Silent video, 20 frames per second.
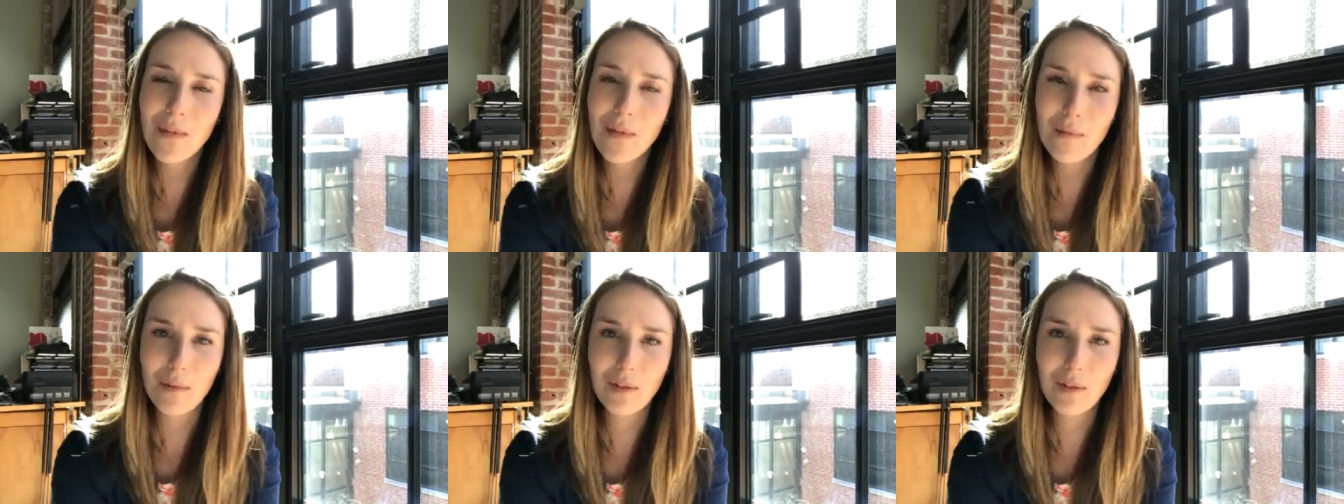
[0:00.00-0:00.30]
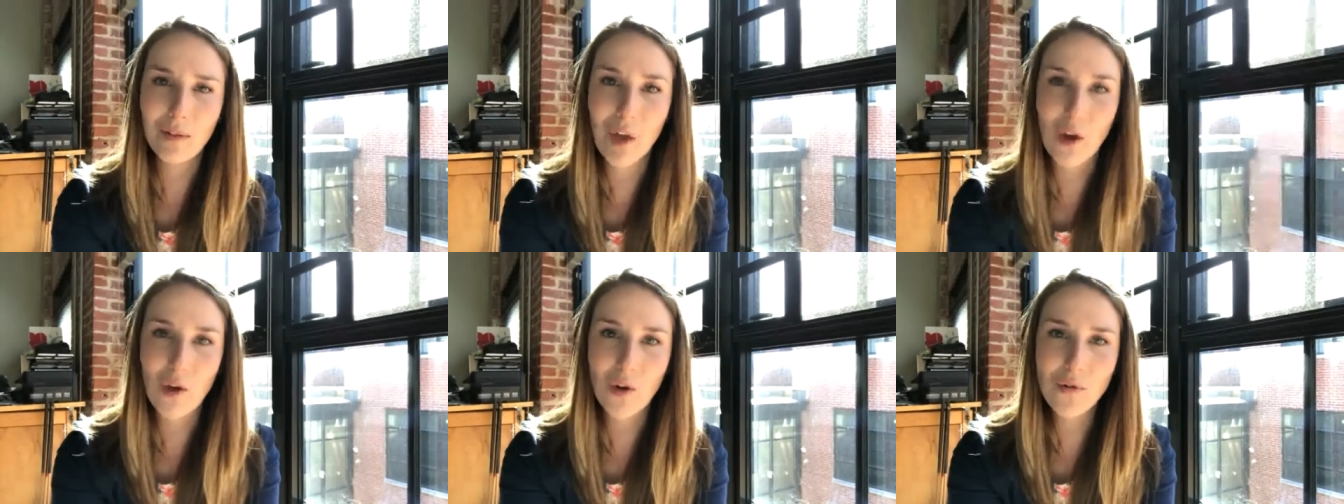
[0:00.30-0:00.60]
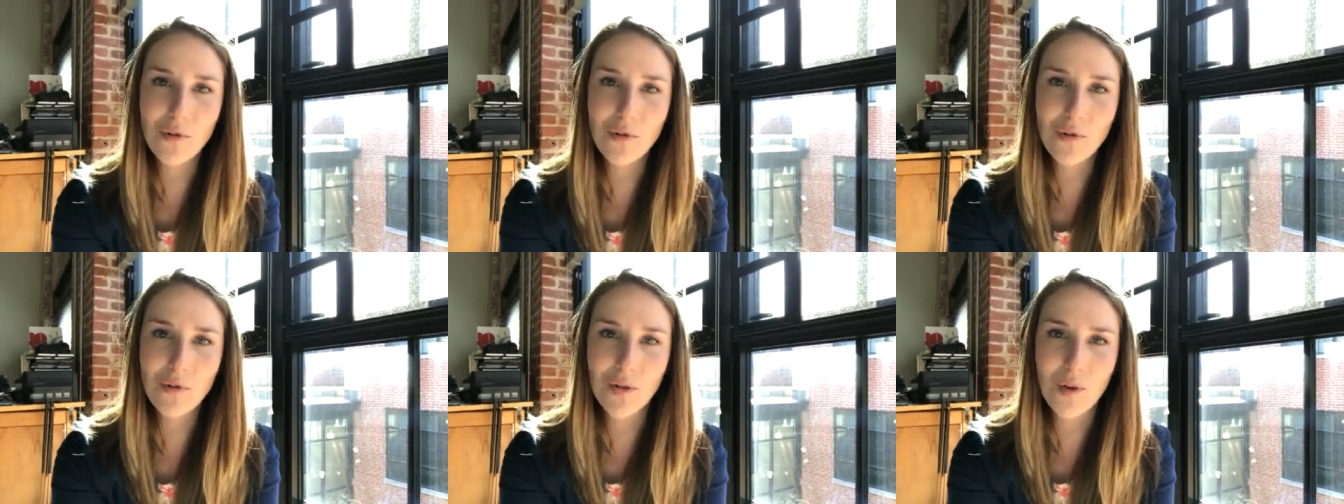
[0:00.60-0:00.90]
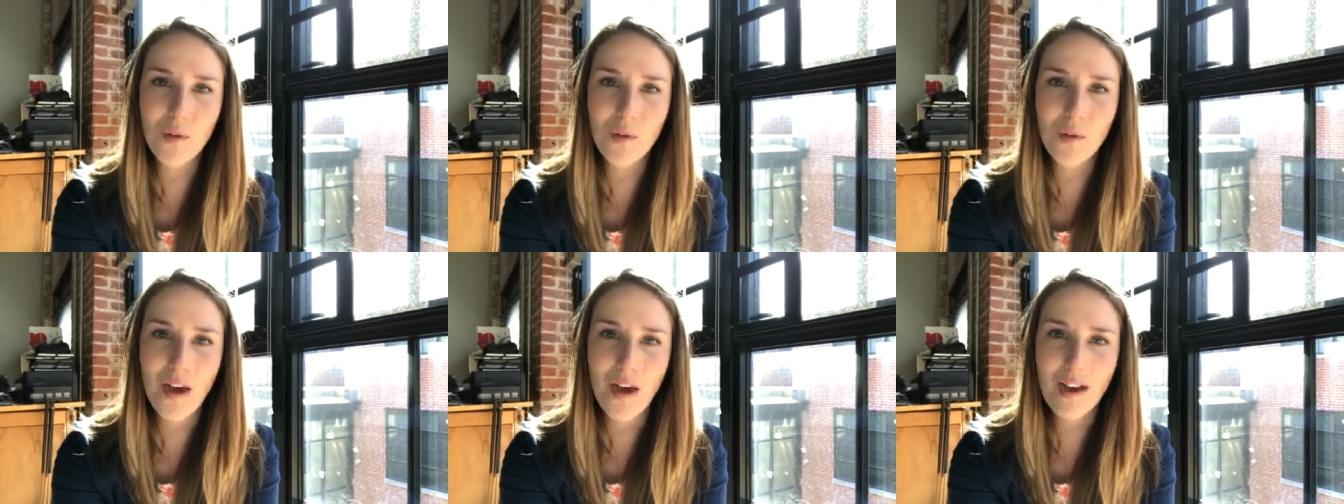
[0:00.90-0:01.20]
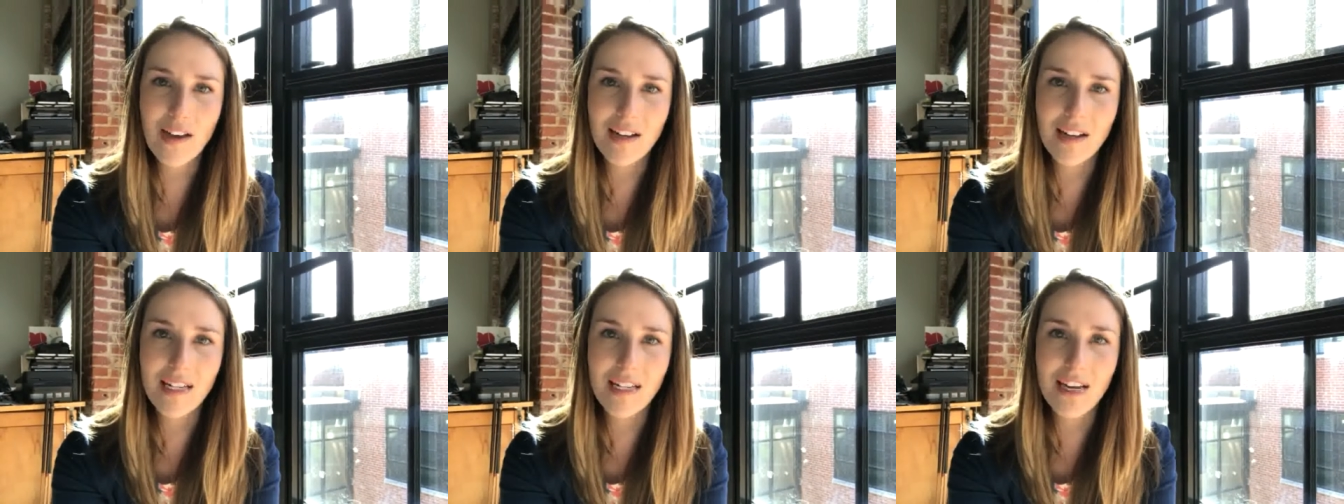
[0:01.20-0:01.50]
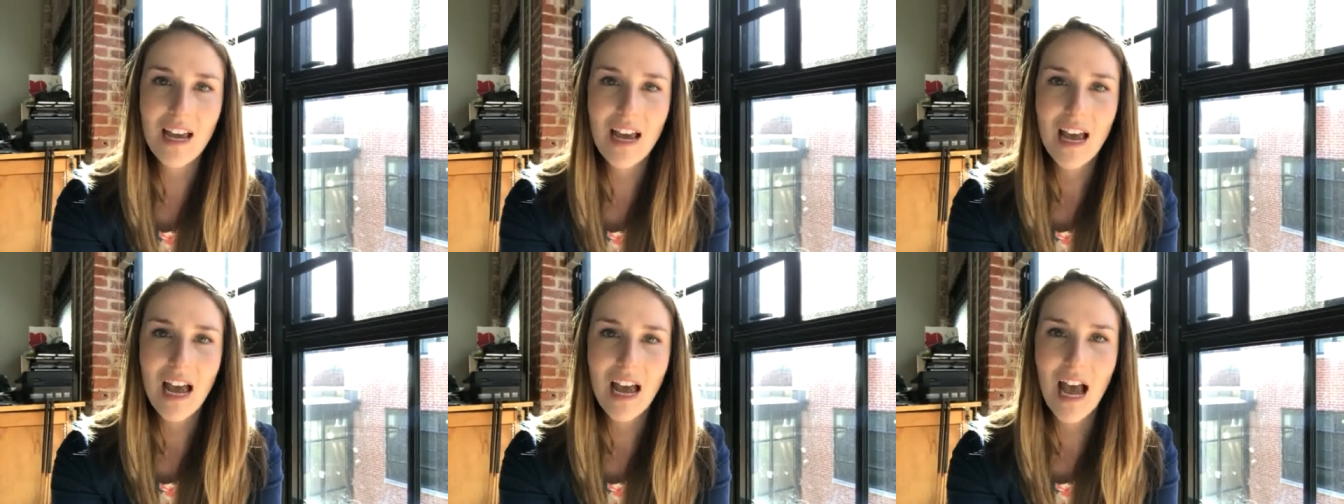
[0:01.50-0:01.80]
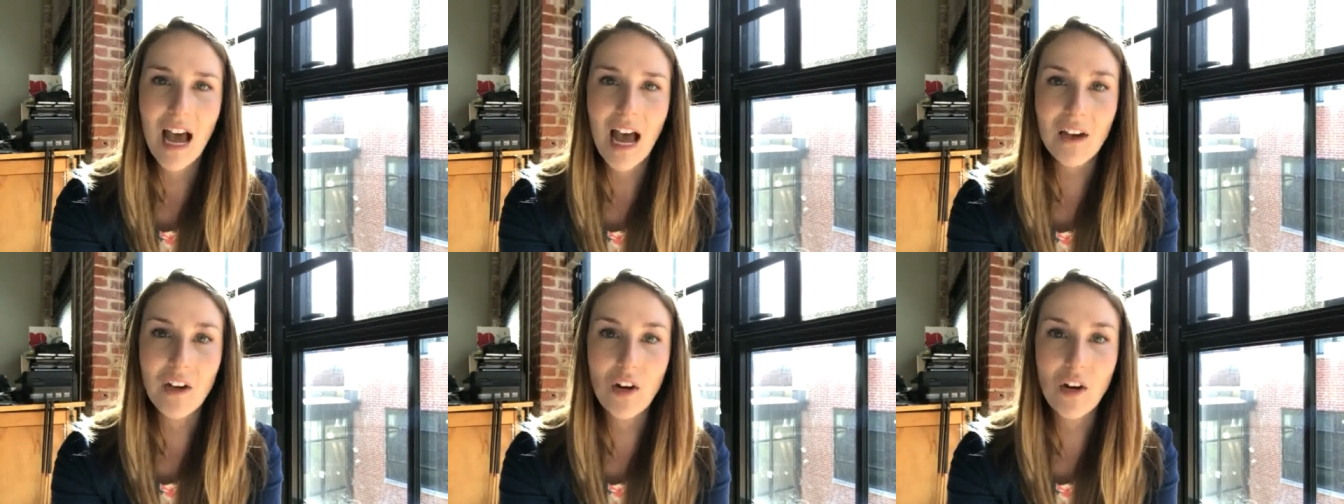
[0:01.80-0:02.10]
below so that
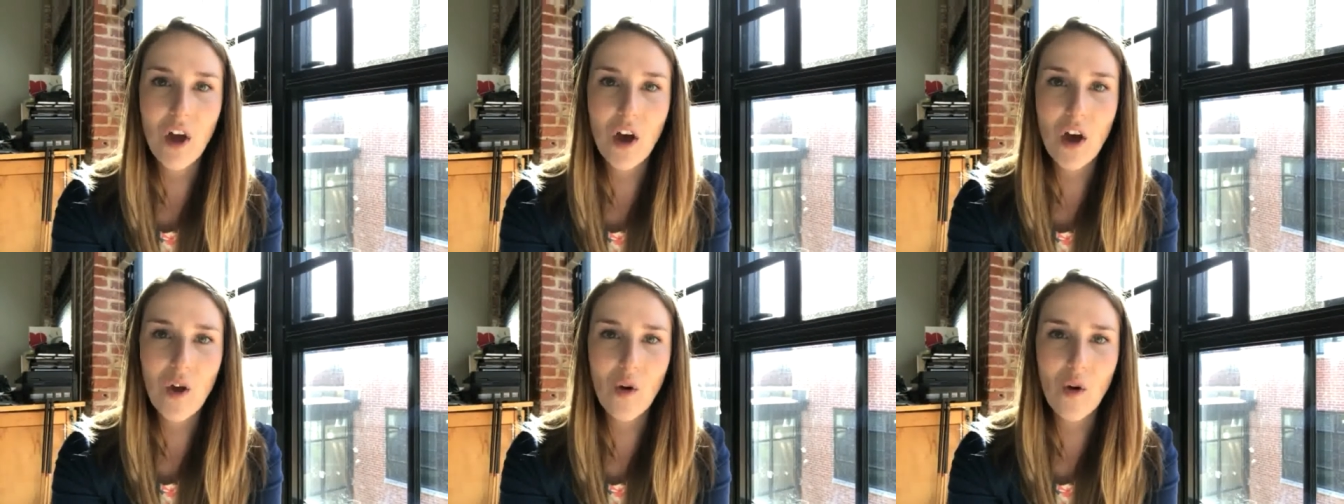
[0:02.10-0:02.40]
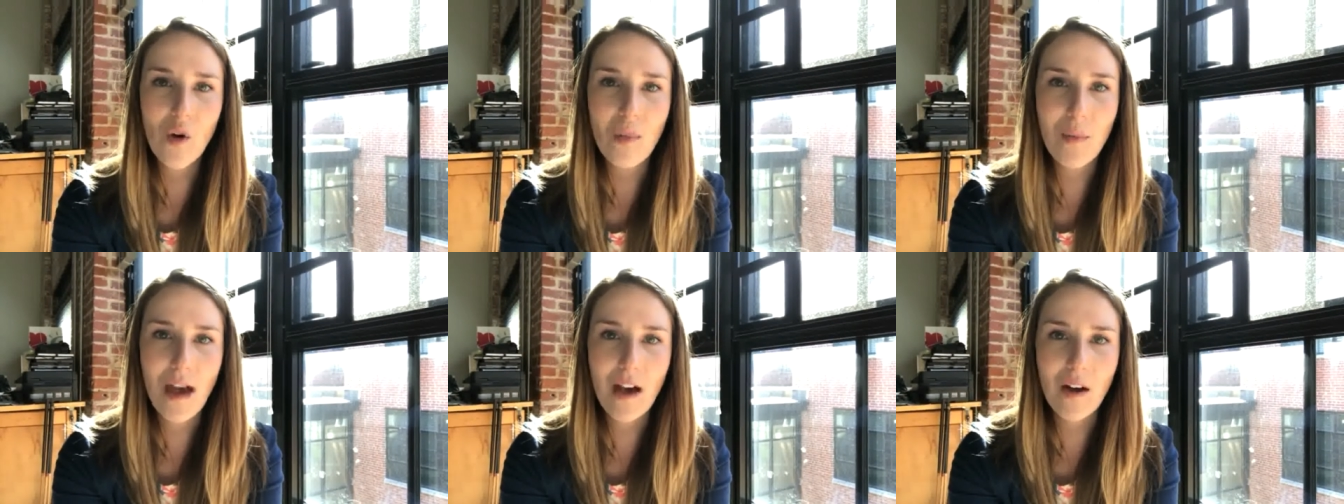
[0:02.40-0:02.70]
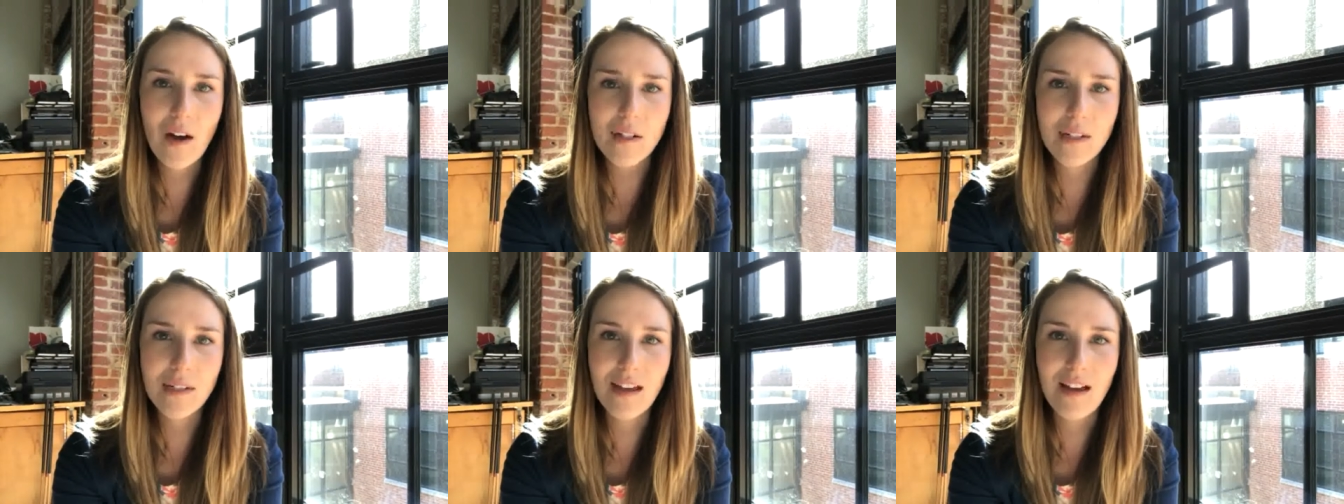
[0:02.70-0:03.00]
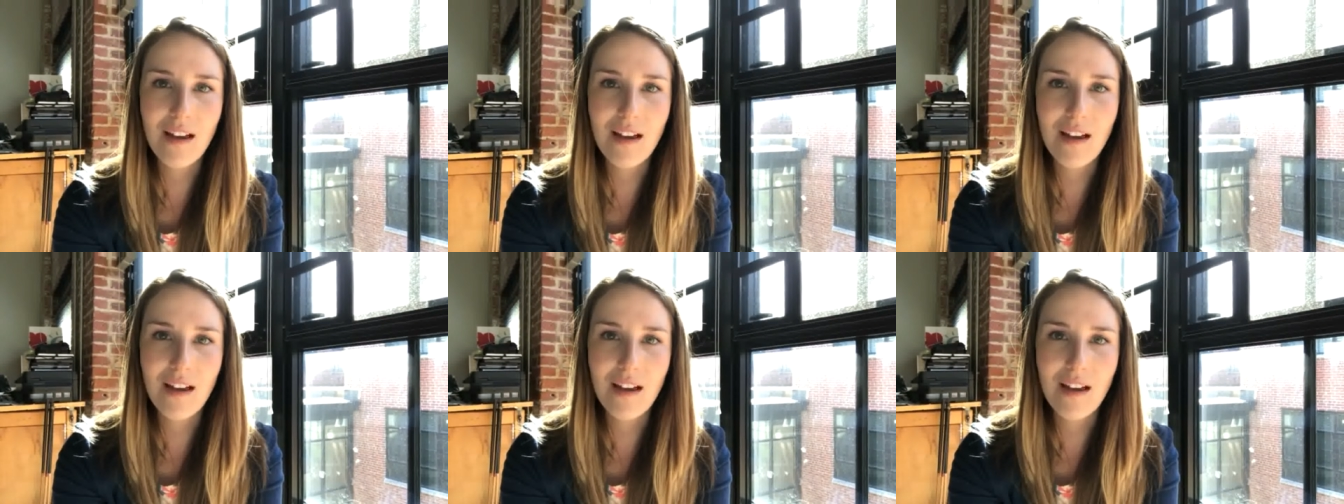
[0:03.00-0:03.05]
I know about